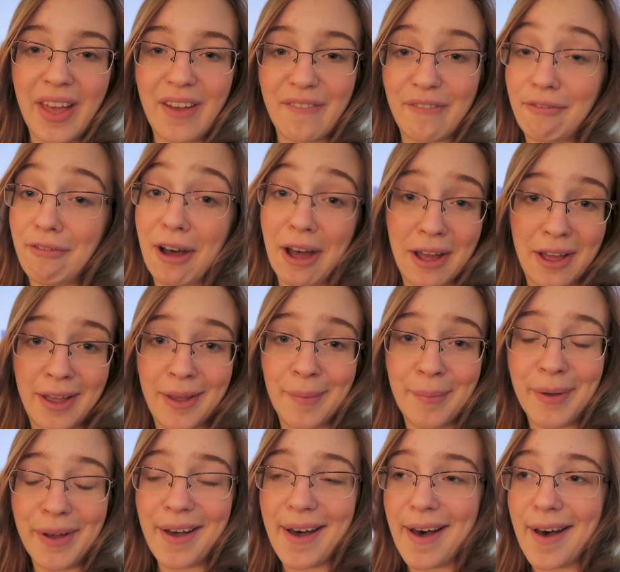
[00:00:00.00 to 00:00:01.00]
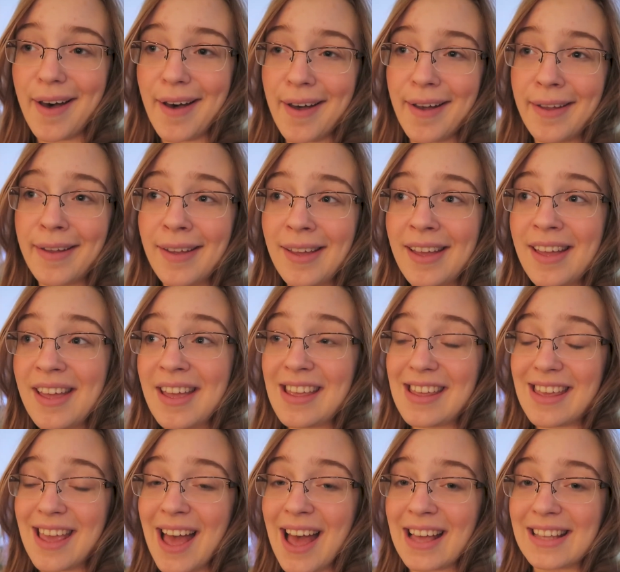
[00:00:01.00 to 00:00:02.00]
vibe.
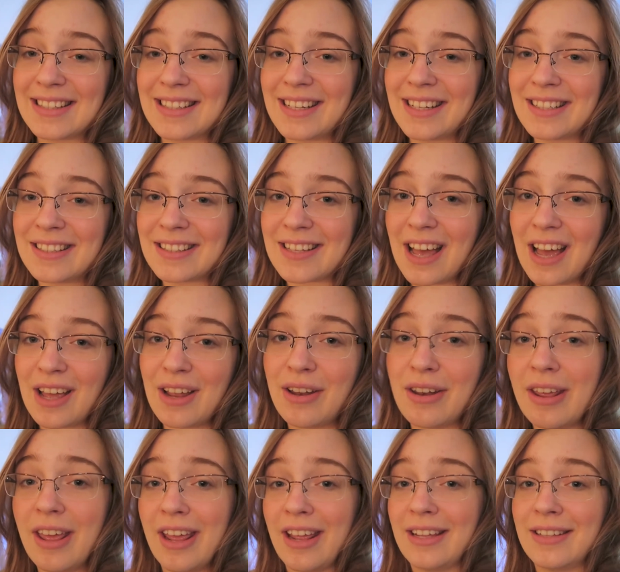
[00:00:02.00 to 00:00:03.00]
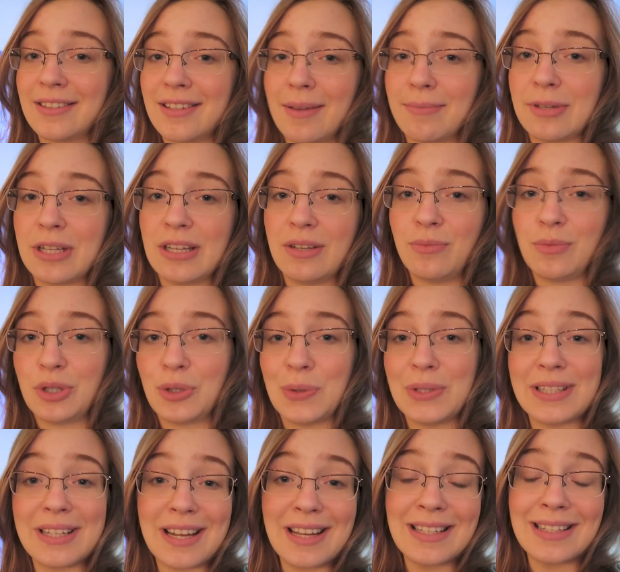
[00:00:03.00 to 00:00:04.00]
Yeah, I stayed inside and slept in, which
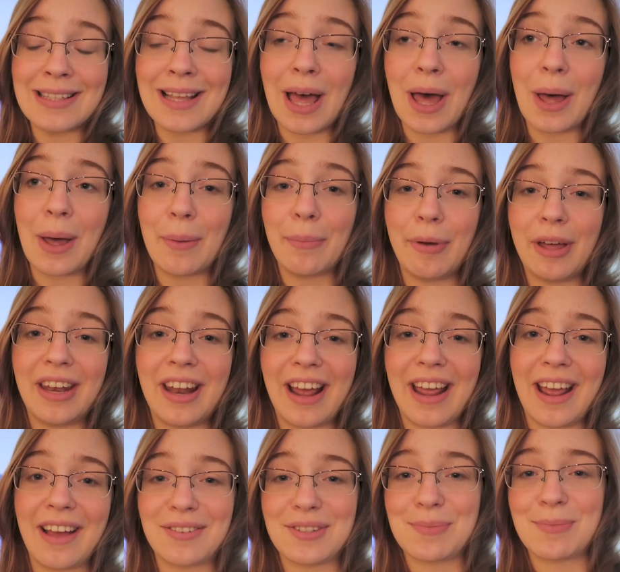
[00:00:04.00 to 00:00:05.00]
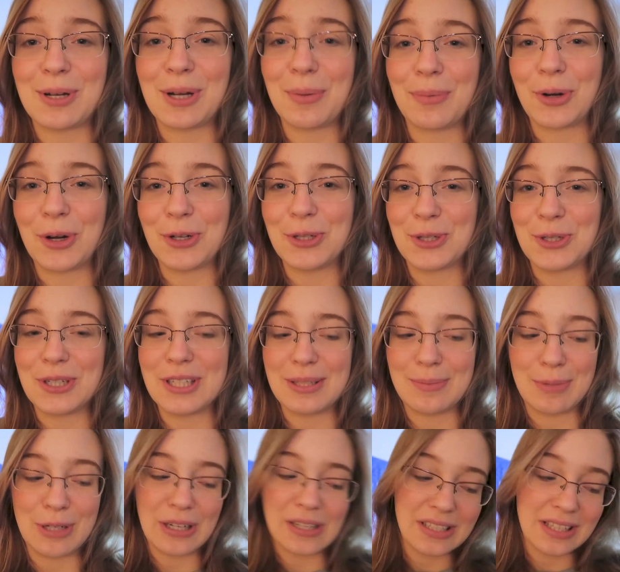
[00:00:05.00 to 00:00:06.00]
was nice, but I have to pick up groceries
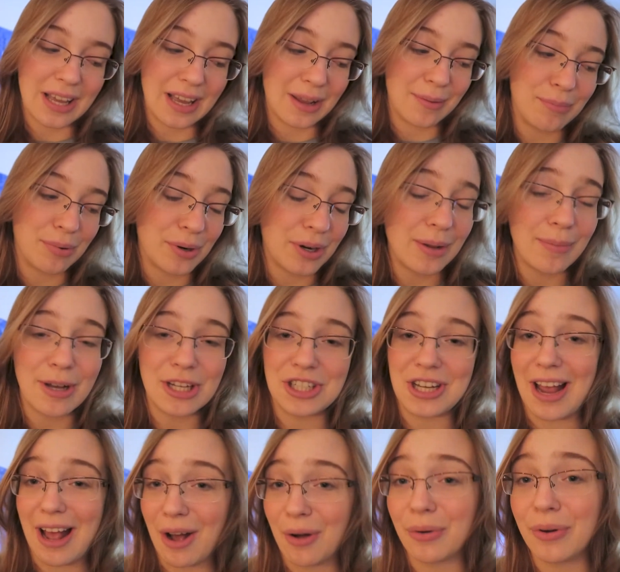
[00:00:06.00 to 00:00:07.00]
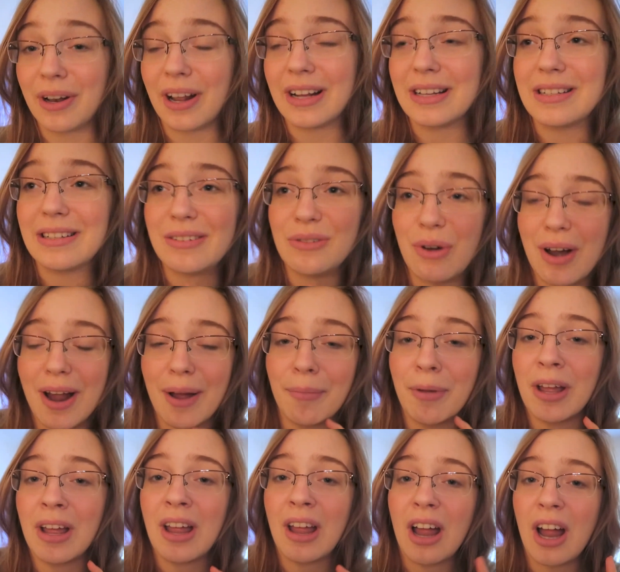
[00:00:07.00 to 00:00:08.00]
because I'm pretty much out. I did
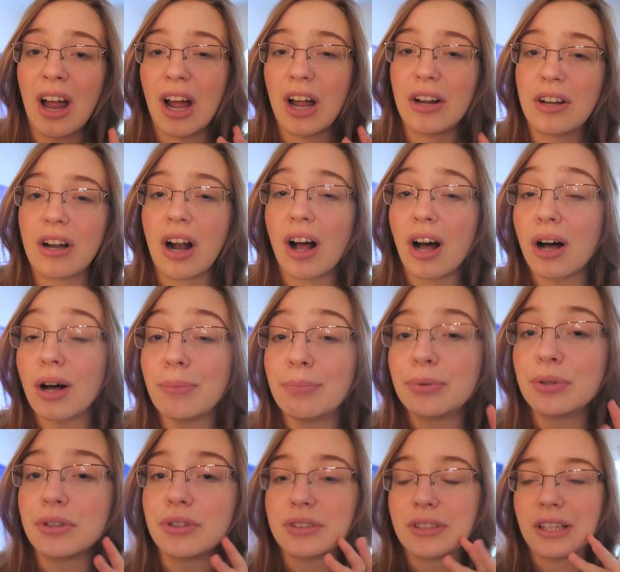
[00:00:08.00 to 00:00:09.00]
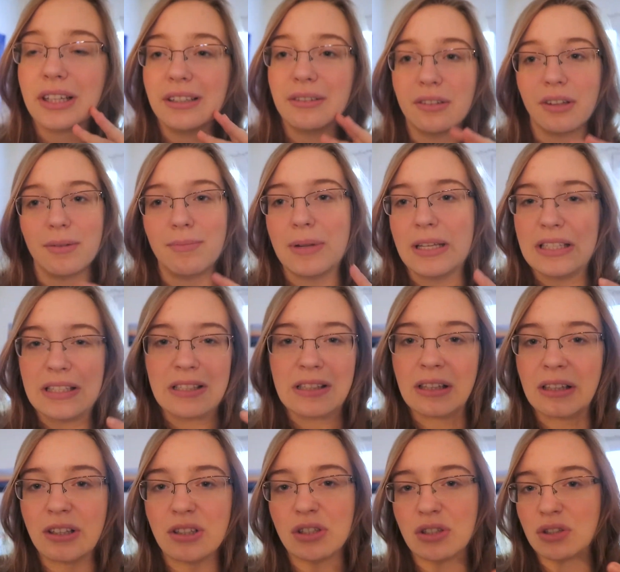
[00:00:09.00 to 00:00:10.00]
grab a couple like
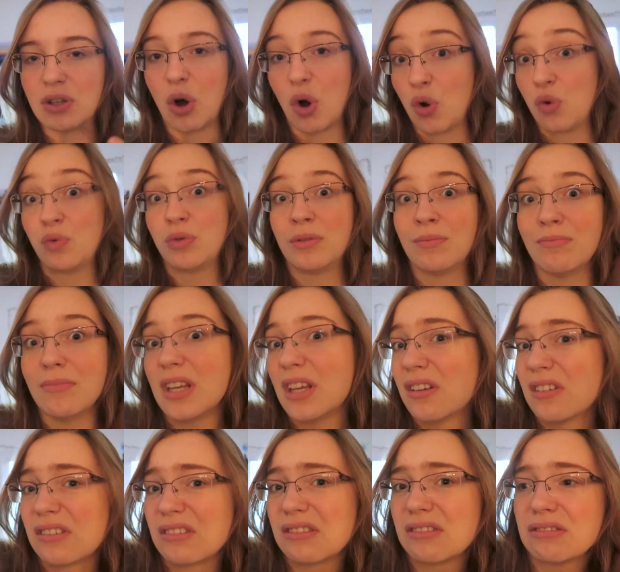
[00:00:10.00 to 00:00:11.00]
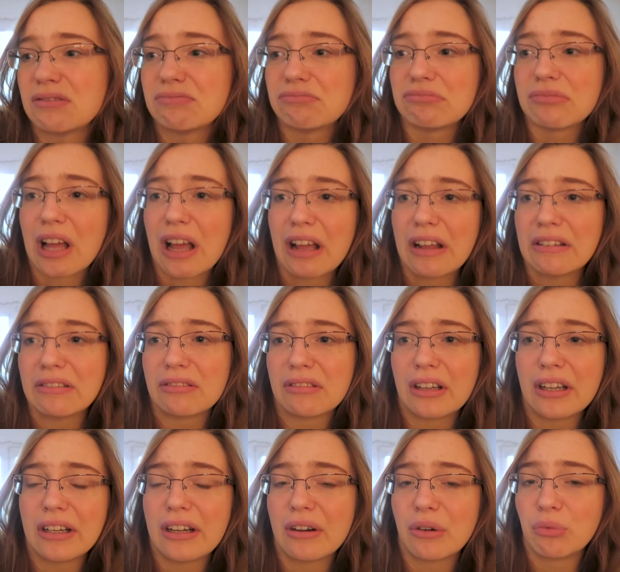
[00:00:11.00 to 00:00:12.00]
basically just oatmeal at
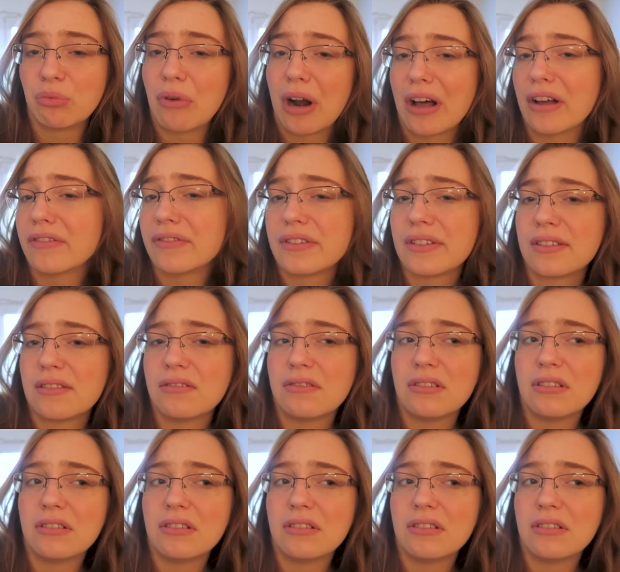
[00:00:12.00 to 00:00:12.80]
like a Ralph's